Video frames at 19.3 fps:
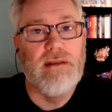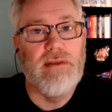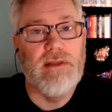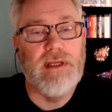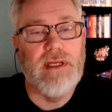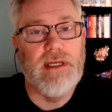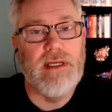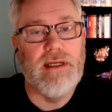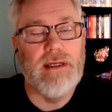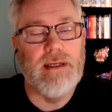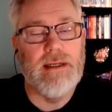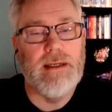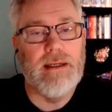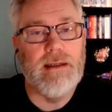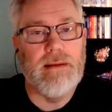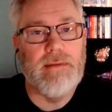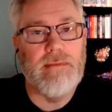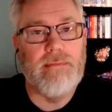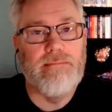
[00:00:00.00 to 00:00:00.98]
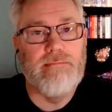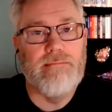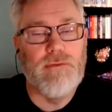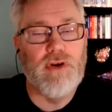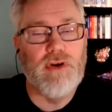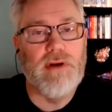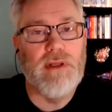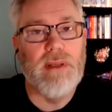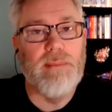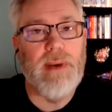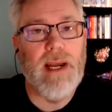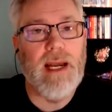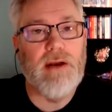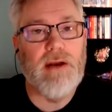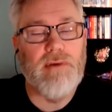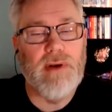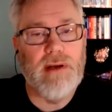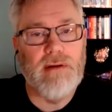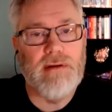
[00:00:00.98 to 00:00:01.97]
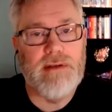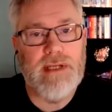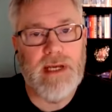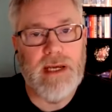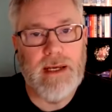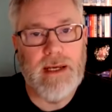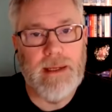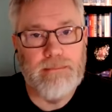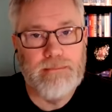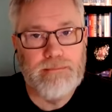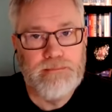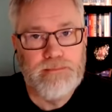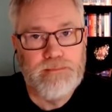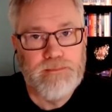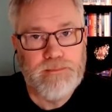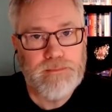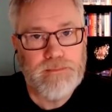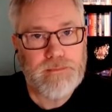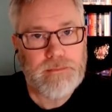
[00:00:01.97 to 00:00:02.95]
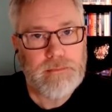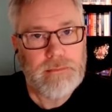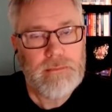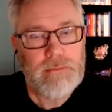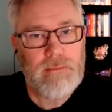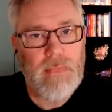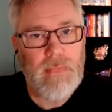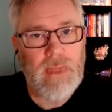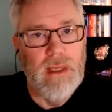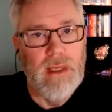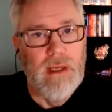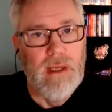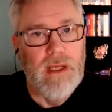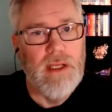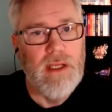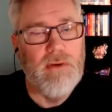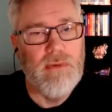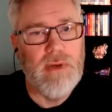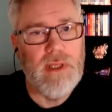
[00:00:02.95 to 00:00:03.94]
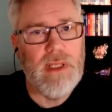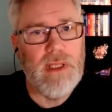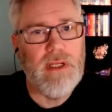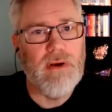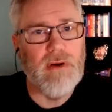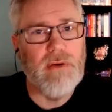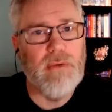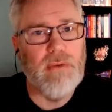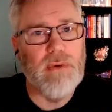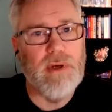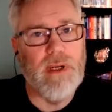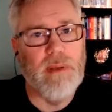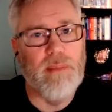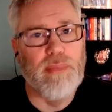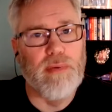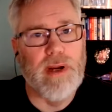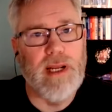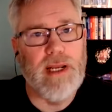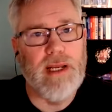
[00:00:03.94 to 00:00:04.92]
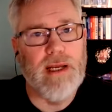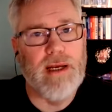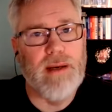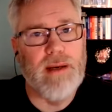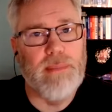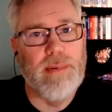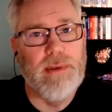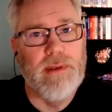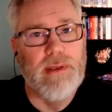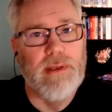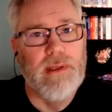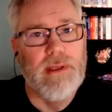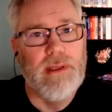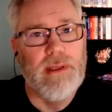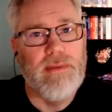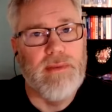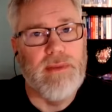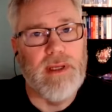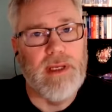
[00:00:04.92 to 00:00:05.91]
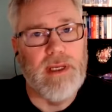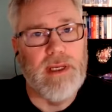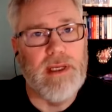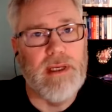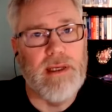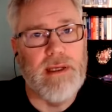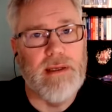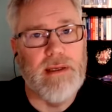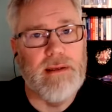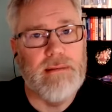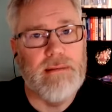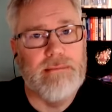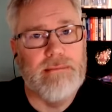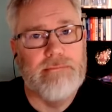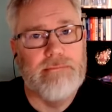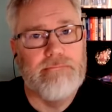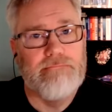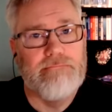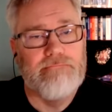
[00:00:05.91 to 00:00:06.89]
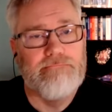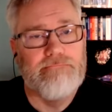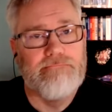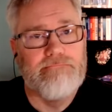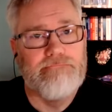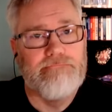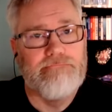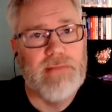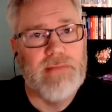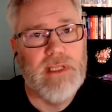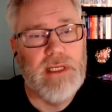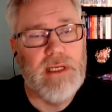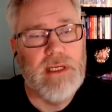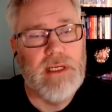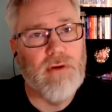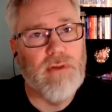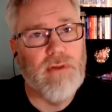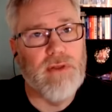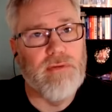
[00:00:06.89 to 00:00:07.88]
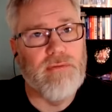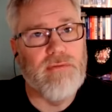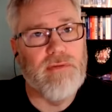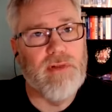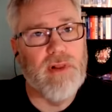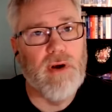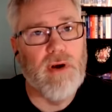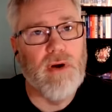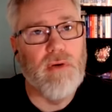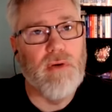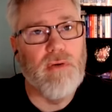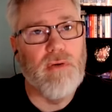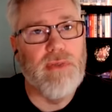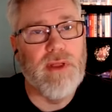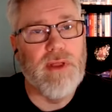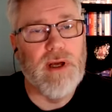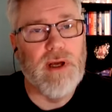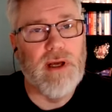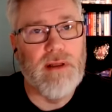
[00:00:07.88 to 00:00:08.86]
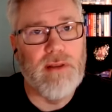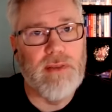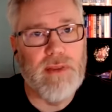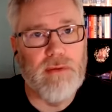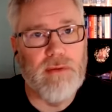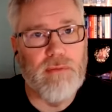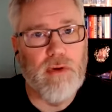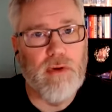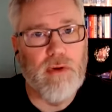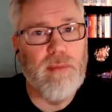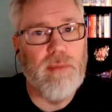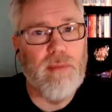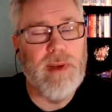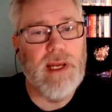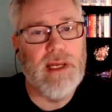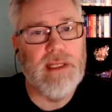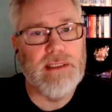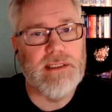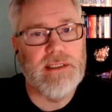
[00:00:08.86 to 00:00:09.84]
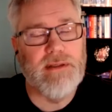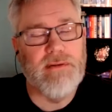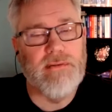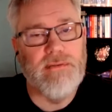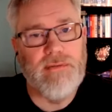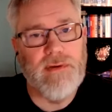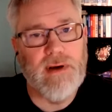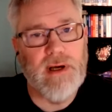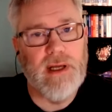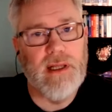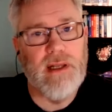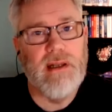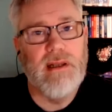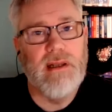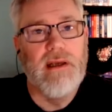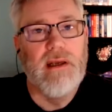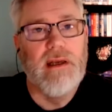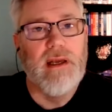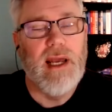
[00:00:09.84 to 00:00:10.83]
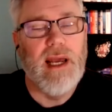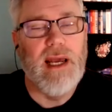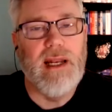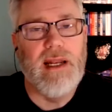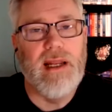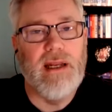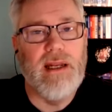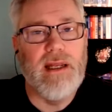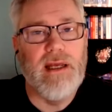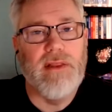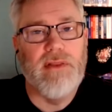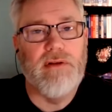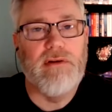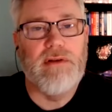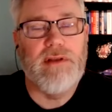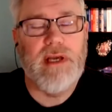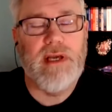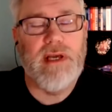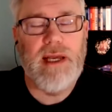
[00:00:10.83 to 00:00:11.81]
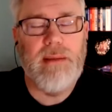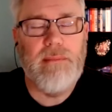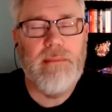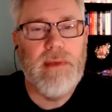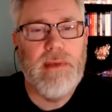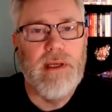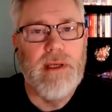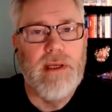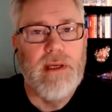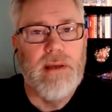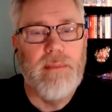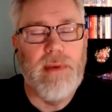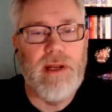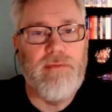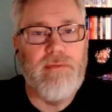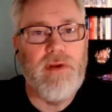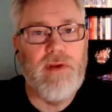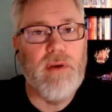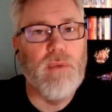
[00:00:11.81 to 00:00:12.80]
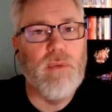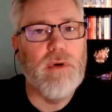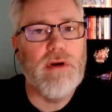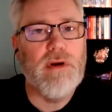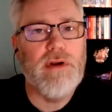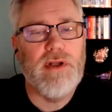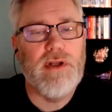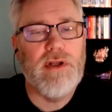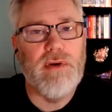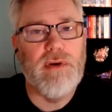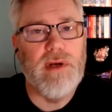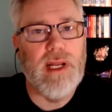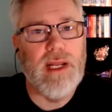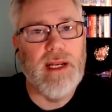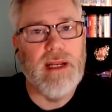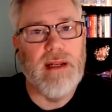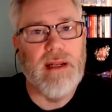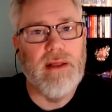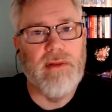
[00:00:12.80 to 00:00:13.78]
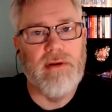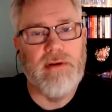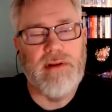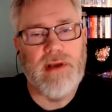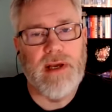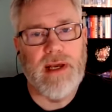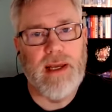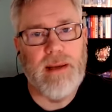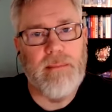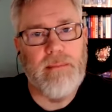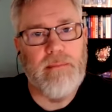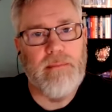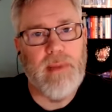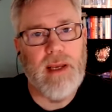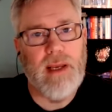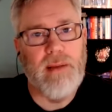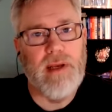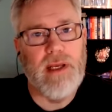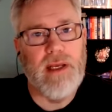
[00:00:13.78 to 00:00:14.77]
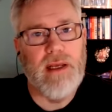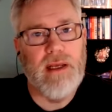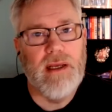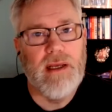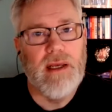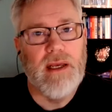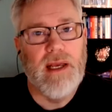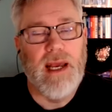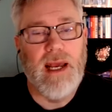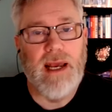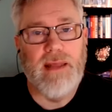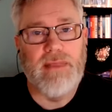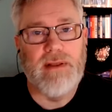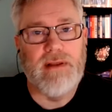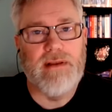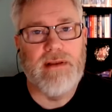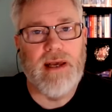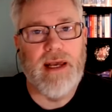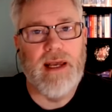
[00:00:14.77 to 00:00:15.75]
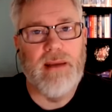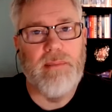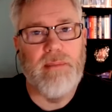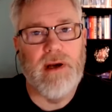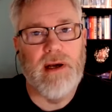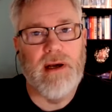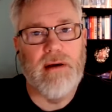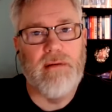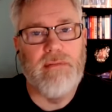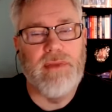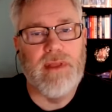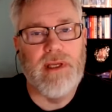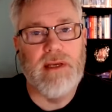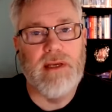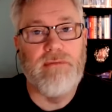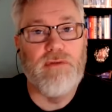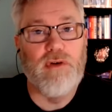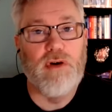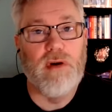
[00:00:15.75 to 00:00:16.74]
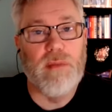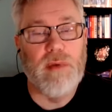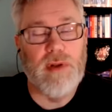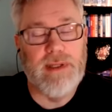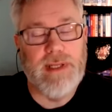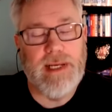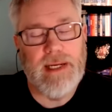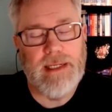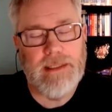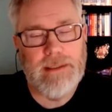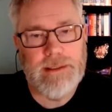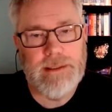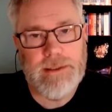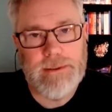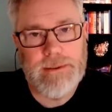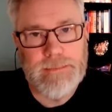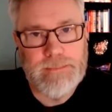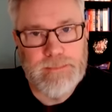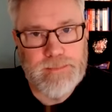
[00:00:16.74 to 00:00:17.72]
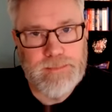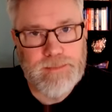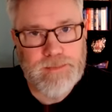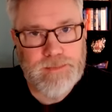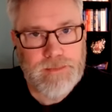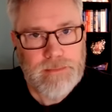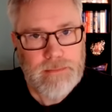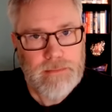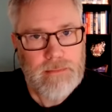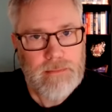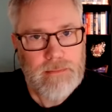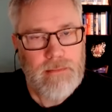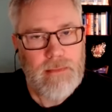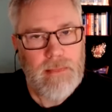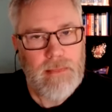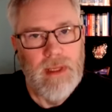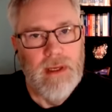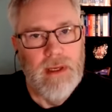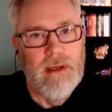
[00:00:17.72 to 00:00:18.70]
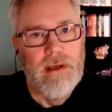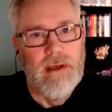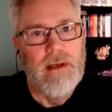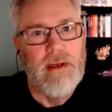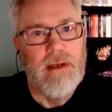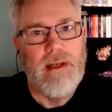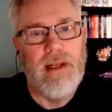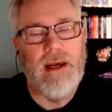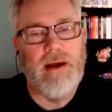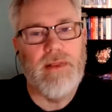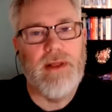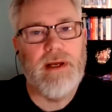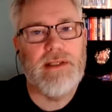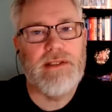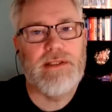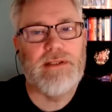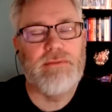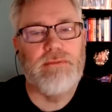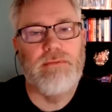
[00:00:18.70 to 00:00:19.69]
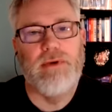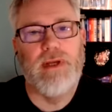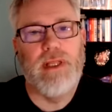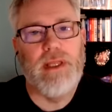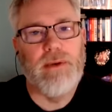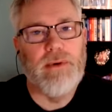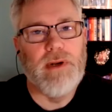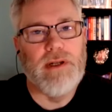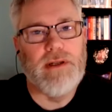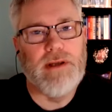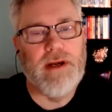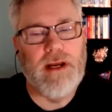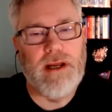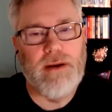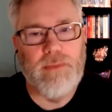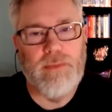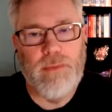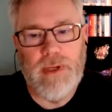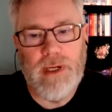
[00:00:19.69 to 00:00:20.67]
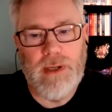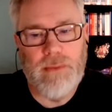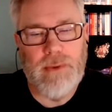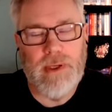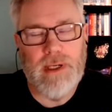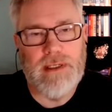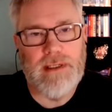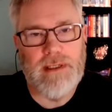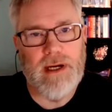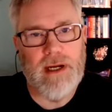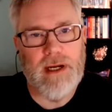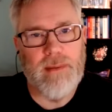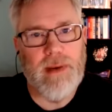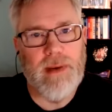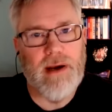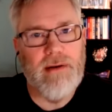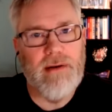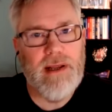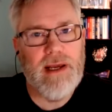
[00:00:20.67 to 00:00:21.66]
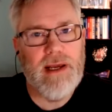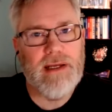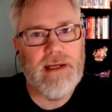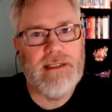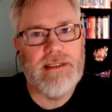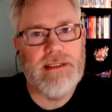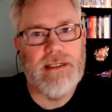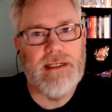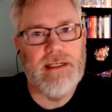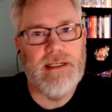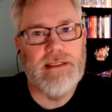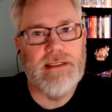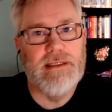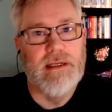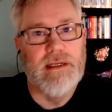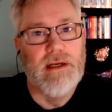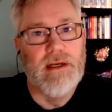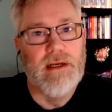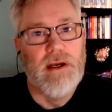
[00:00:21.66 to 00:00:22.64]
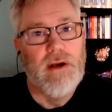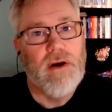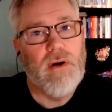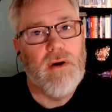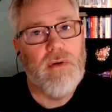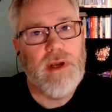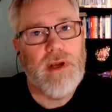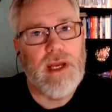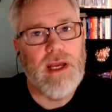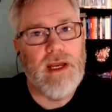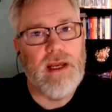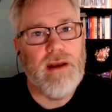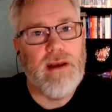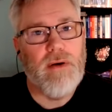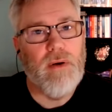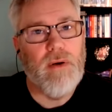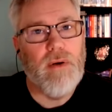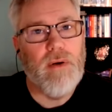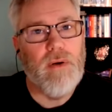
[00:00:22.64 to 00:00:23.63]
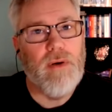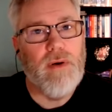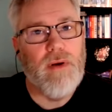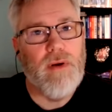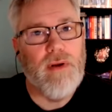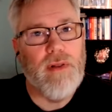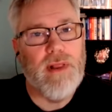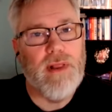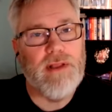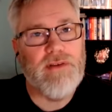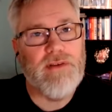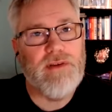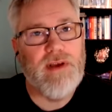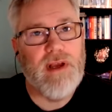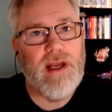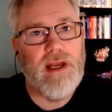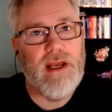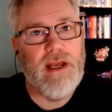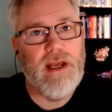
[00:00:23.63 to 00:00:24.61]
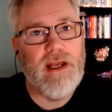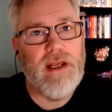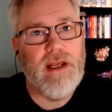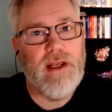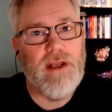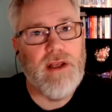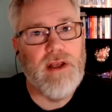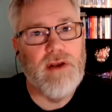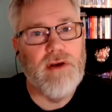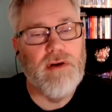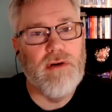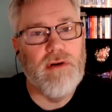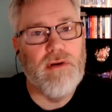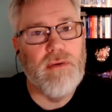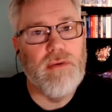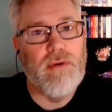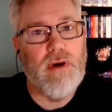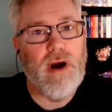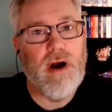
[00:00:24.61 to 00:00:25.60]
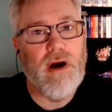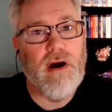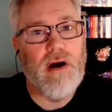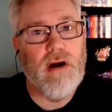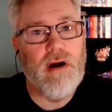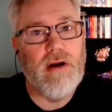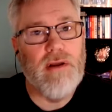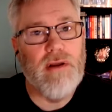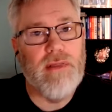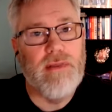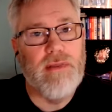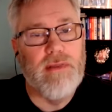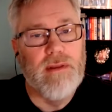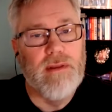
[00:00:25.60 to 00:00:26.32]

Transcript: the, uh, during the background time. You really don't want to break up the, you know, the flow, the, the romance, the fun at any other time. But if you were to do it at another time, maybe at the time of the formal dances. Now, that's really what I talk, what I want to talk about next is, okay, let's say you are